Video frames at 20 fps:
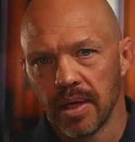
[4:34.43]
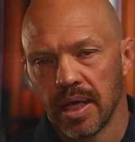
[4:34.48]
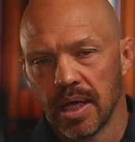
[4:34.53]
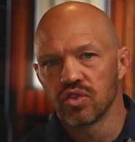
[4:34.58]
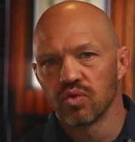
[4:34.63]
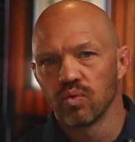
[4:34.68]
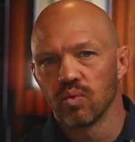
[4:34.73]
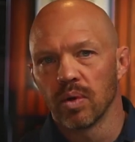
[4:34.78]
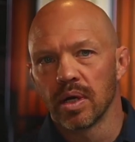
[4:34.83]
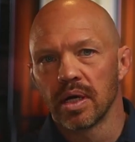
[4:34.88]
and
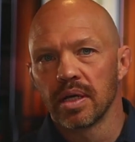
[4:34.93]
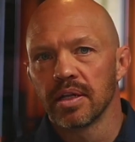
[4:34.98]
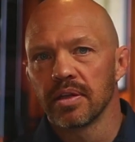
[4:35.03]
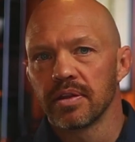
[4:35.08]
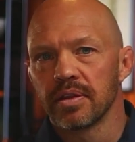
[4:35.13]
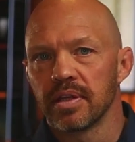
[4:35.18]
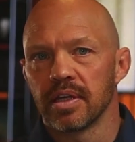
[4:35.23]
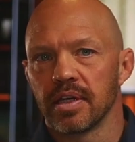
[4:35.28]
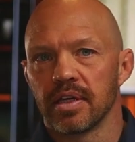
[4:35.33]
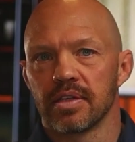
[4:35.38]
it's one of
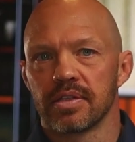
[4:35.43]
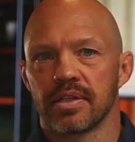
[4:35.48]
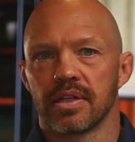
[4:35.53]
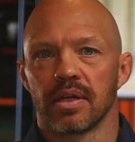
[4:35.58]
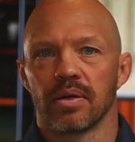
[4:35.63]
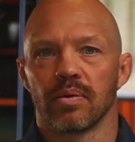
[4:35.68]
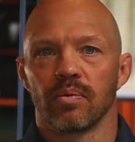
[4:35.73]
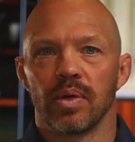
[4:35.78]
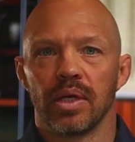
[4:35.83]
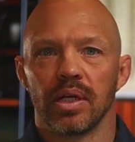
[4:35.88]
the things
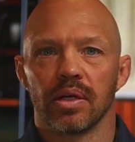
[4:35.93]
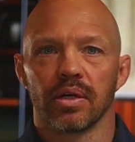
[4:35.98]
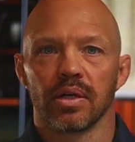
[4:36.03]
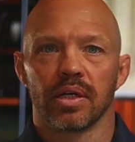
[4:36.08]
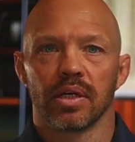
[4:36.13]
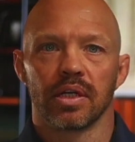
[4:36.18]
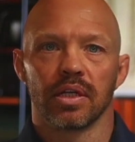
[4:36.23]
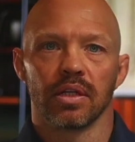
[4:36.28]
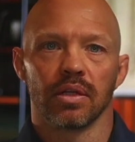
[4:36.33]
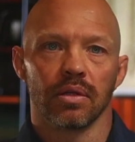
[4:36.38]
that we are
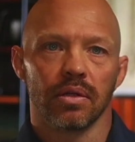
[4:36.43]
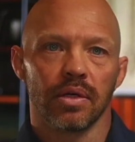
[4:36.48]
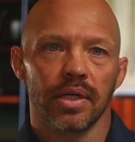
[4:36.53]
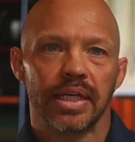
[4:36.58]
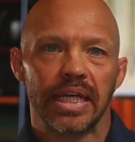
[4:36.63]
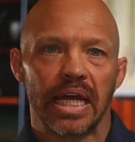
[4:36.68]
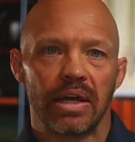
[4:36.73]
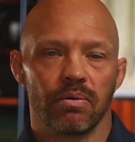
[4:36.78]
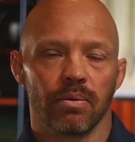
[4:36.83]
going to look